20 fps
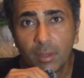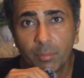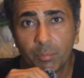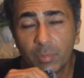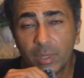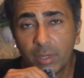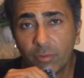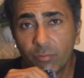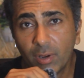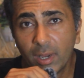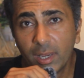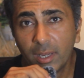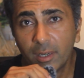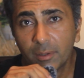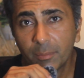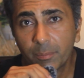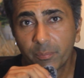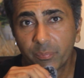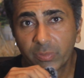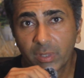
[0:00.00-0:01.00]

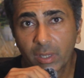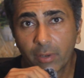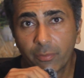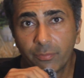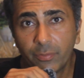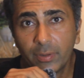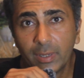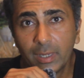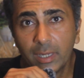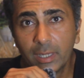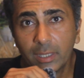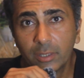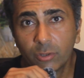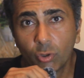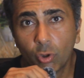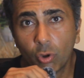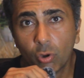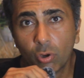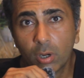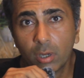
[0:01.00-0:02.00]
Meanwhile, Felix
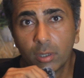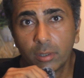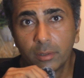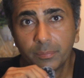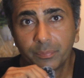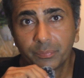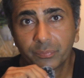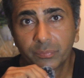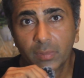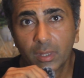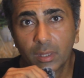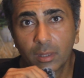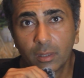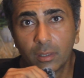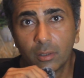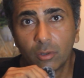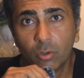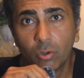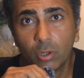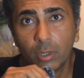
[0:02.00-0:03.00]
Auger,
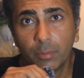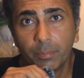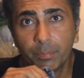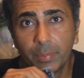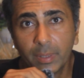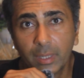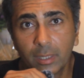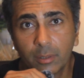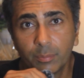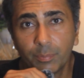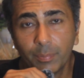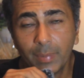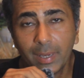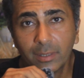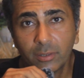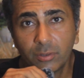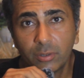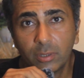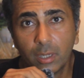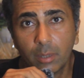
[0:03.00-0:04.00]
the Olympic
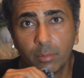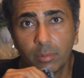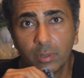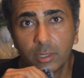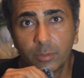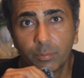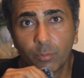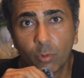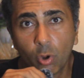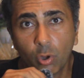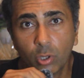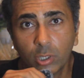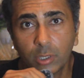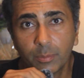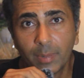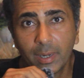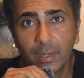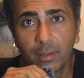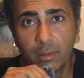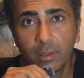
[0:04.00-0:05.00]
mixed doubles
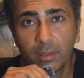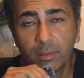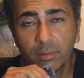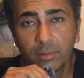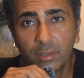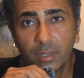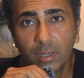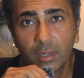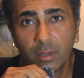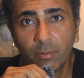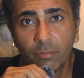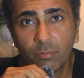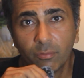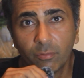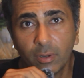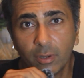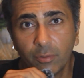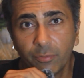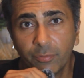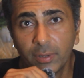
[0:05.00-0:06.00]
bronze medalist,
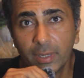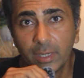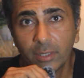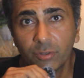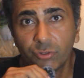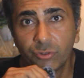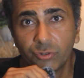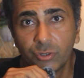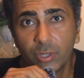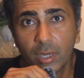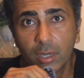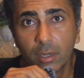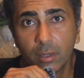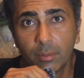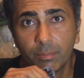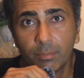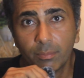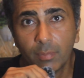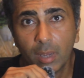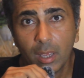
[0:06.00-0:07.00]
will face
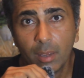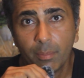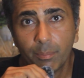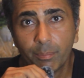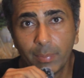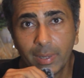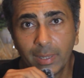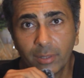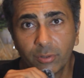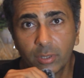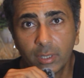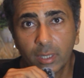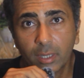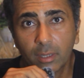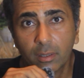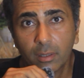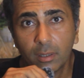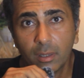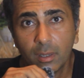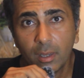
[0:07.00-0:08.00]
Jacob
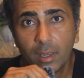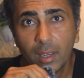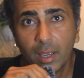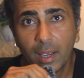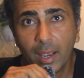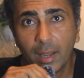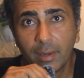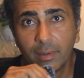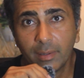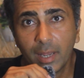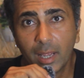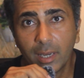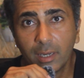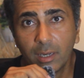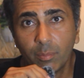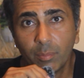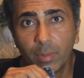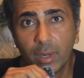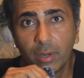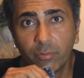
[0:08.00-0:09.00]
Mensik, and
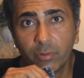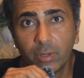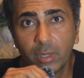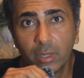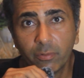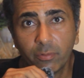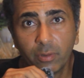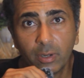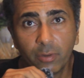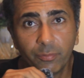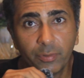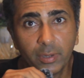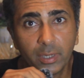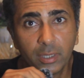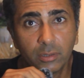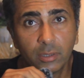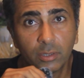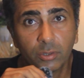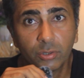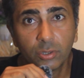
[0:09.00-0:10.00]
Daniil Medvedev will
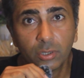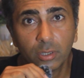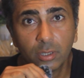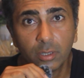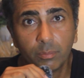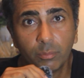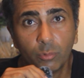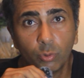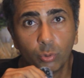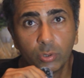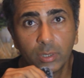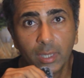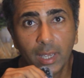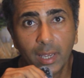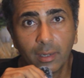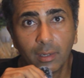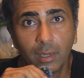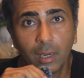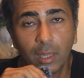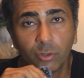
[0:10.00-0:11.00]
face the Serb
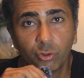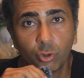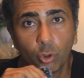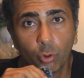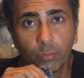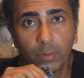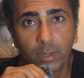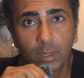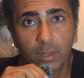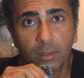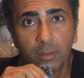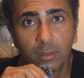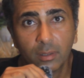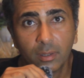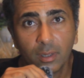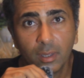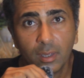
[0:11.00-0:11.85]
Dusan Lajovic.